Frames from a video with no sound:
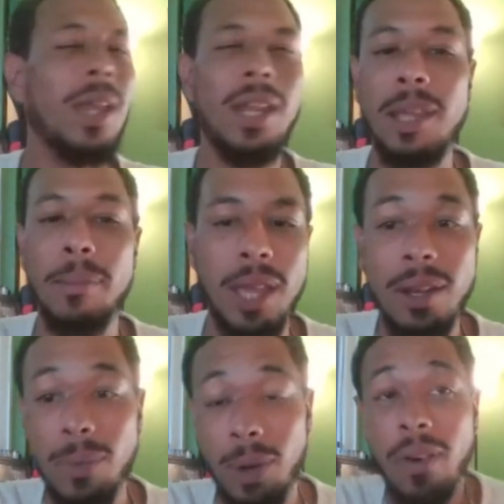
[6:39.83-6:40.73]
many
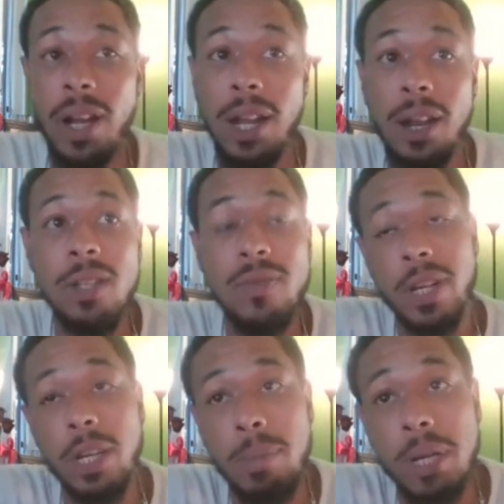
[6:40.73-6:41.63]
men. Well, right now that's
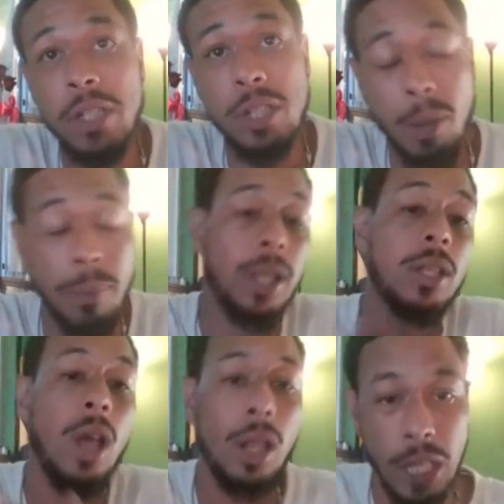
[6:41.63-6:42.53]
Ricky Pearsall,
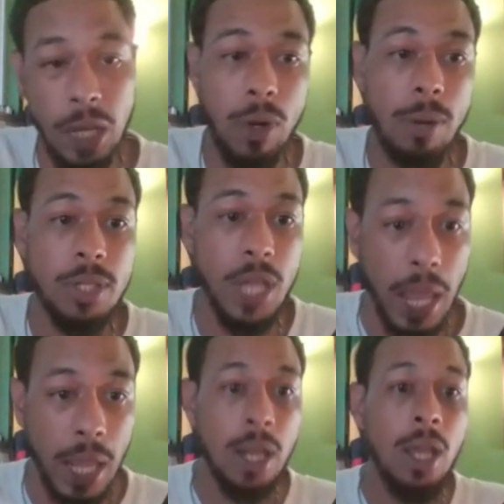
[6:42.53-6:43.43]
but y'all dig what I'm
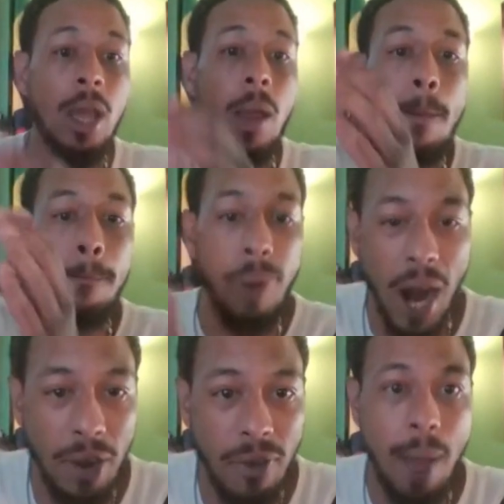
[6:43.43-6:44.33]
saying.
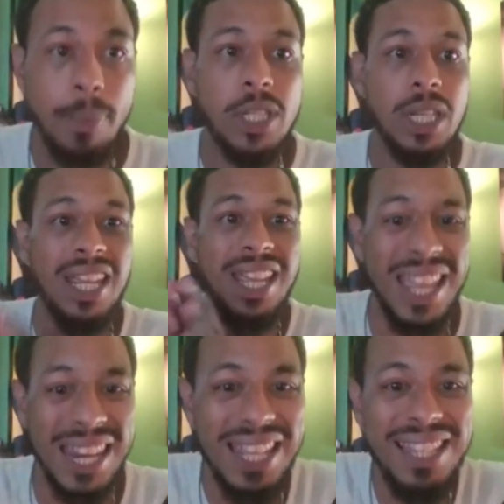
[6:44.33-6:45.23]
Brian Robinson,
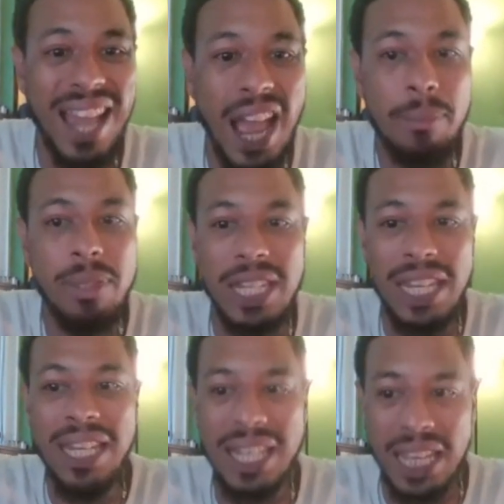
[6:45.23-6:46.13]
anytime
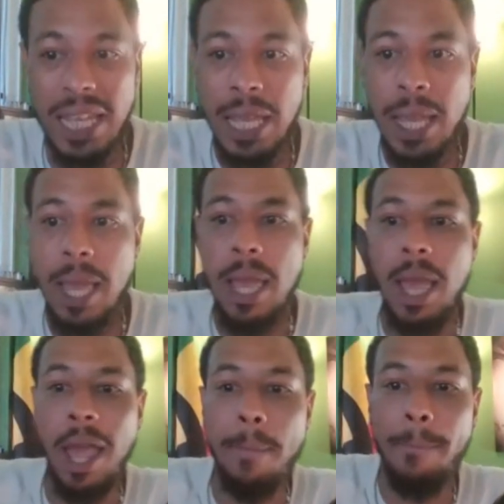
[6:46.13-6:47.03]
TD
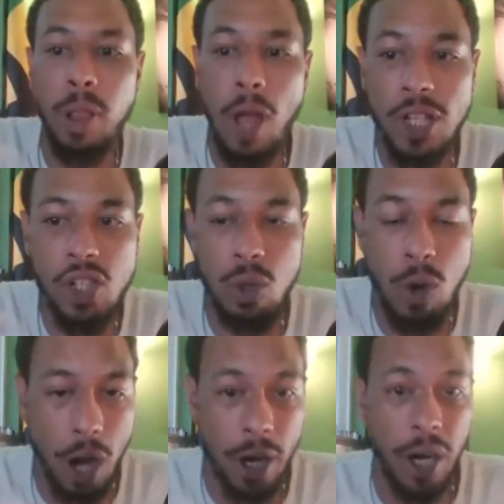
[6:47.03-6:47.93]
at plus
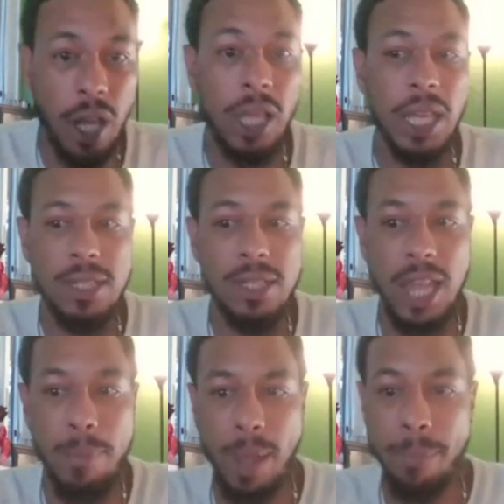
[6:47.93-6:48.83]
200 against
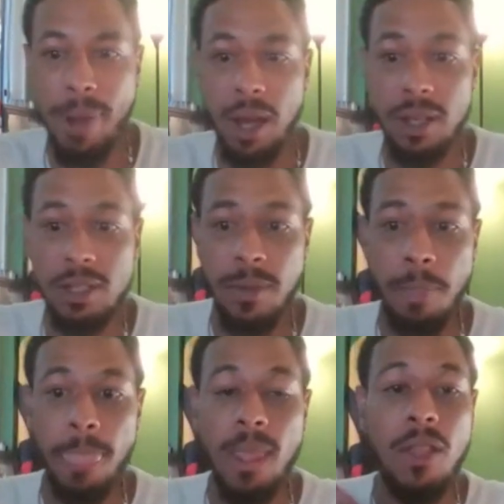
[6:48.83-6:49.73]
the Tampa Bay Bucks.
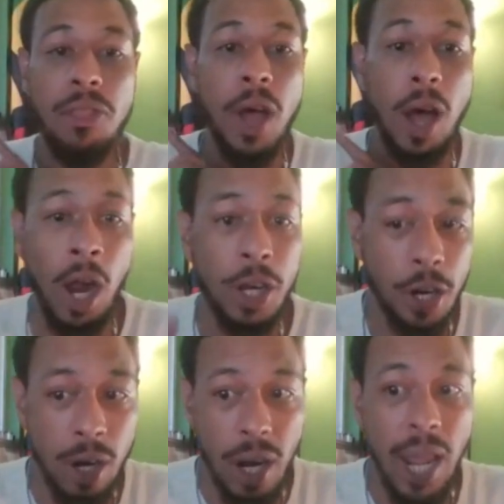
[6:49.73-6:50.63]
The
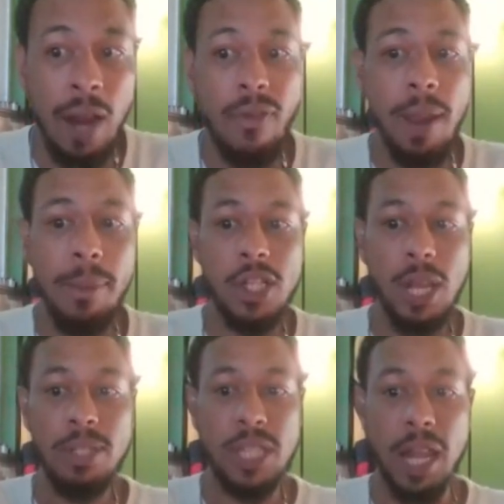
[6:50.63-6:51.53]
under at Raymond
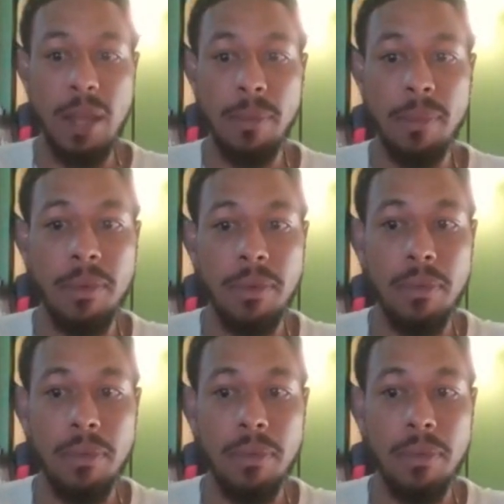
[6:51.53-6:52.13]
James Stadium